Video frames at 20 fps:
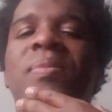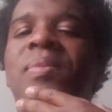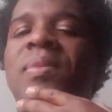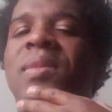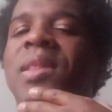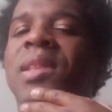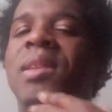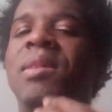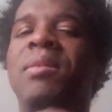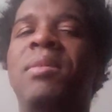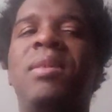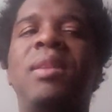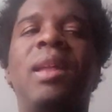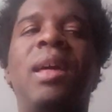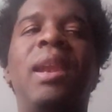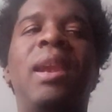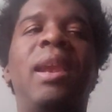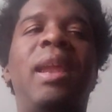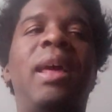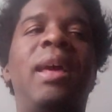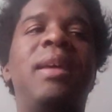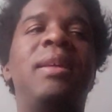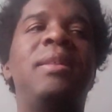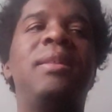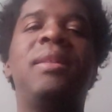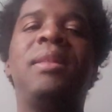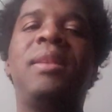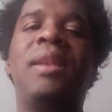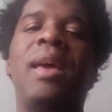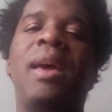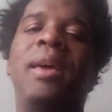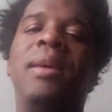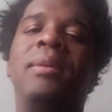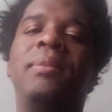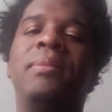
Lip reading: solution out of that. It's not.